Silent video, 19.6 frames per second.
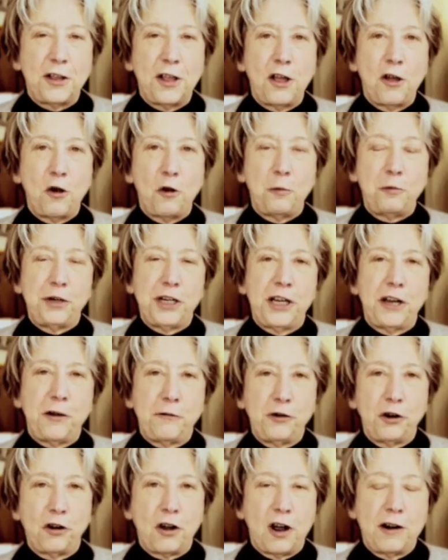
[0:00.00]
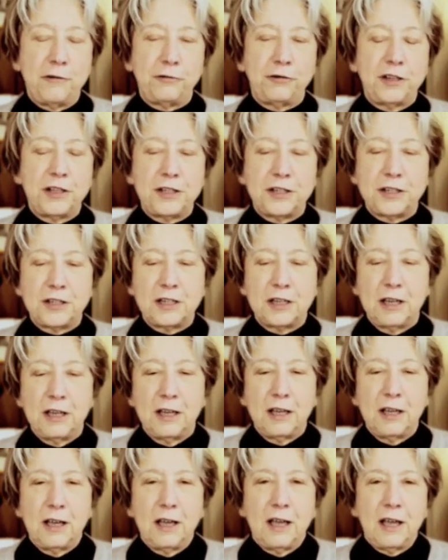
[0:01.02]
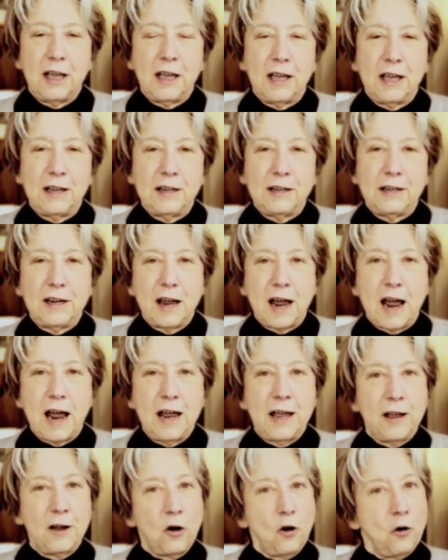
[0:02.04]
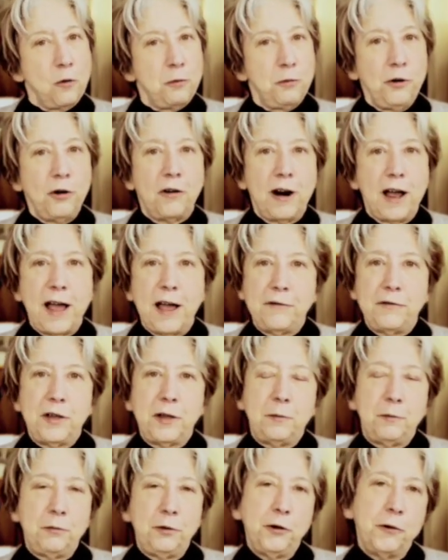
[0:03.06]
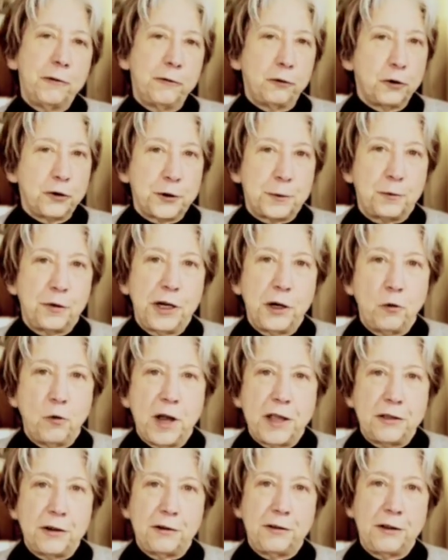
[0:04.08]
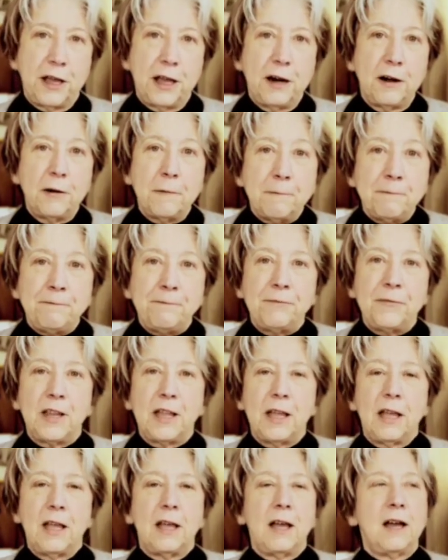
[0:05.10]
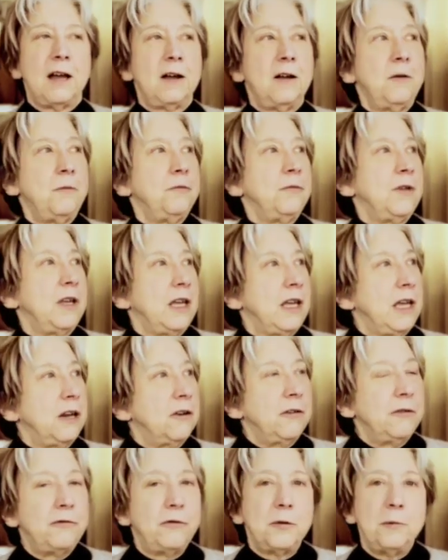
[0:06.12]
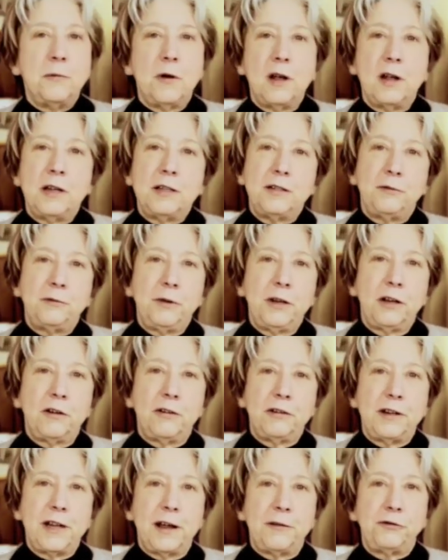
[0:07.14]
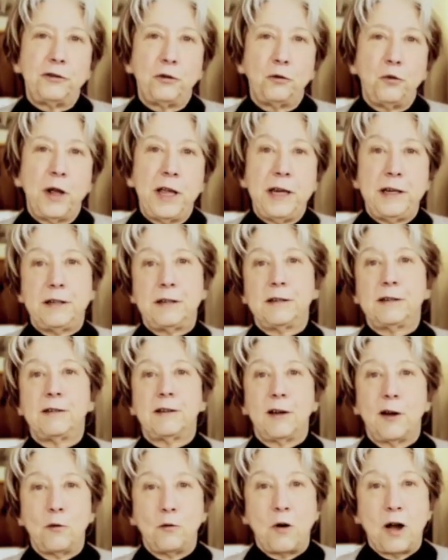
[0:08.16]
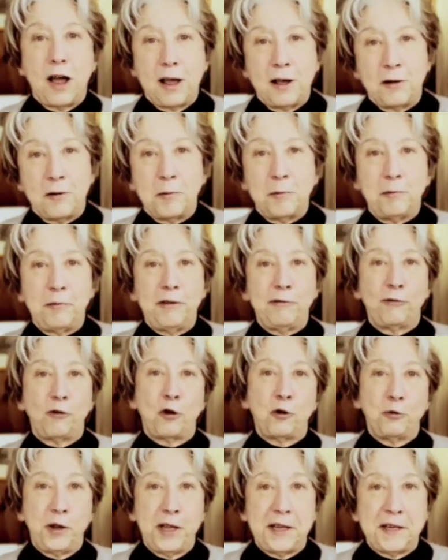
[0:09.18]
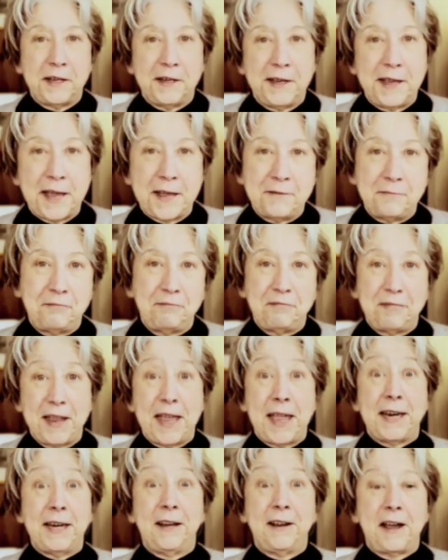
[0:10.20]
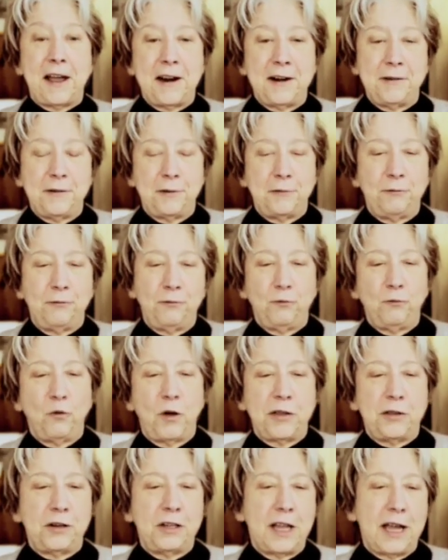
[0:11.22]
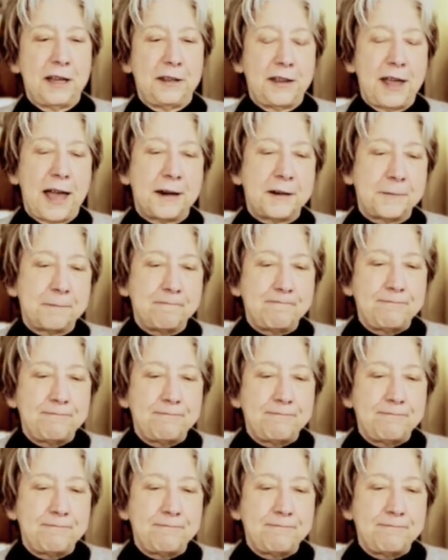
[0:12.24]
the opening of your conference, and I hope you're having beautiful spring weather there. Here in Vermont, we're going to have to wait a while before we can get any kind of weather like that.